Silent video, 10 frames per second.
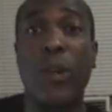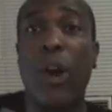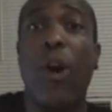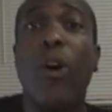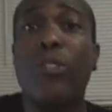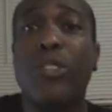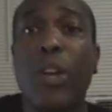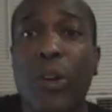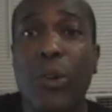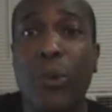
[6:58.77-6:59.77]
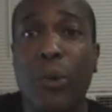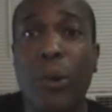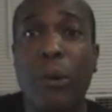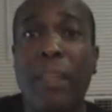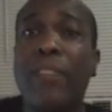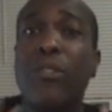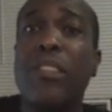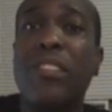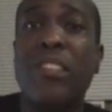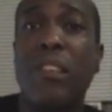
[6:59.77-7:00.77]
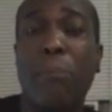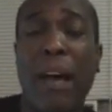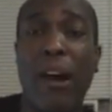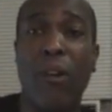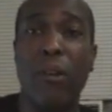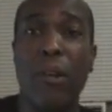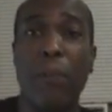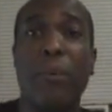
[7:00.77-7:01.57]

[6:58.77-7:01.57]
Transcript: We all do. That's what this is about.